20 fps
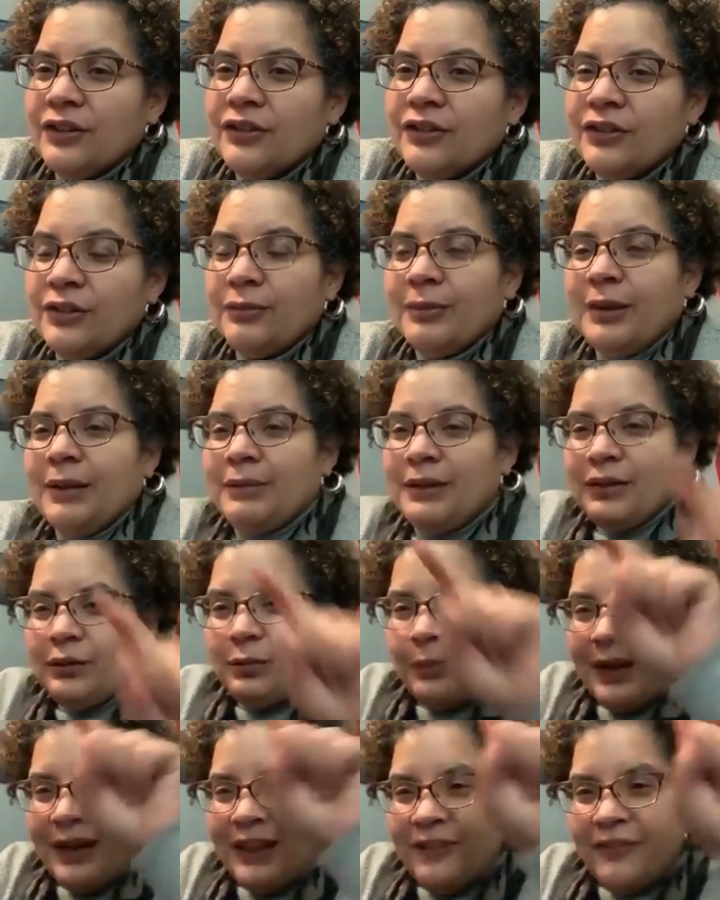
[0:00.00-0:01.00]
So maybe
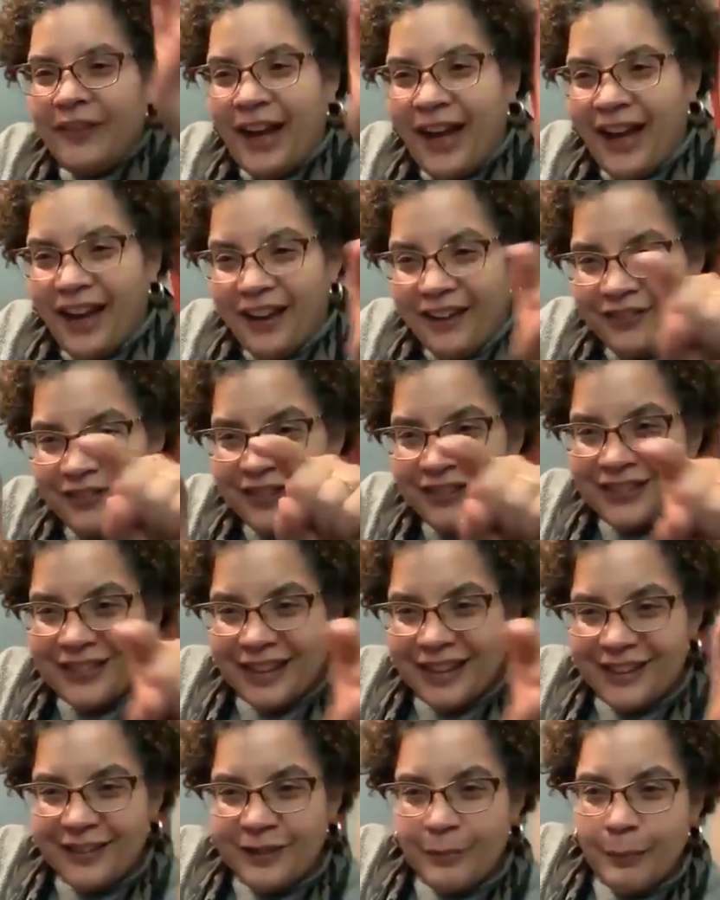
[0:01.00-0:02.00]
25 is
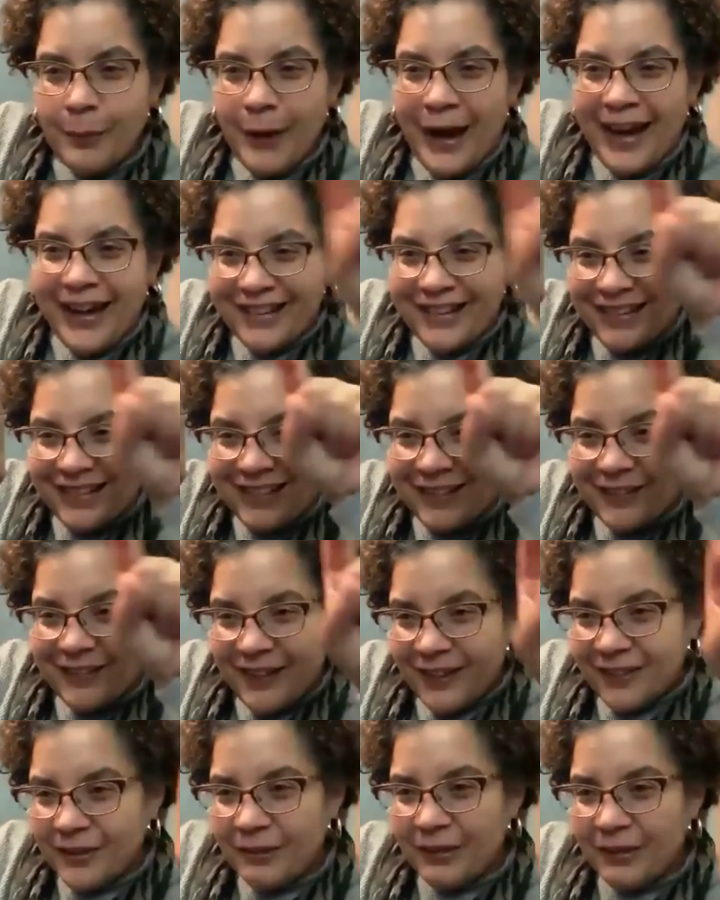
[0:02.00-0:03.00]
nice brackets around
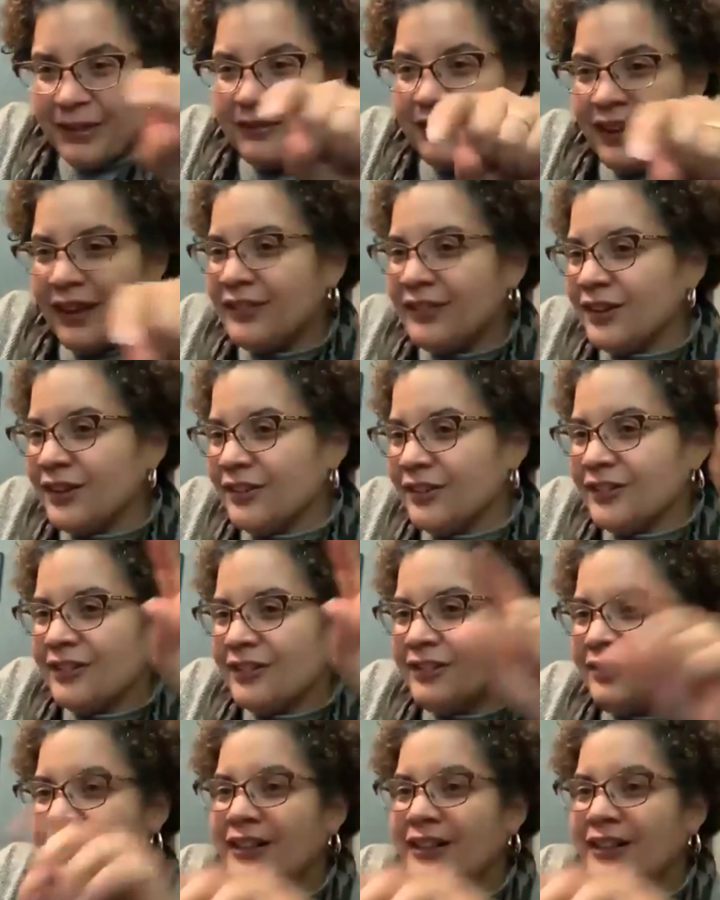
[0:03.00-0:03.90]
25 years of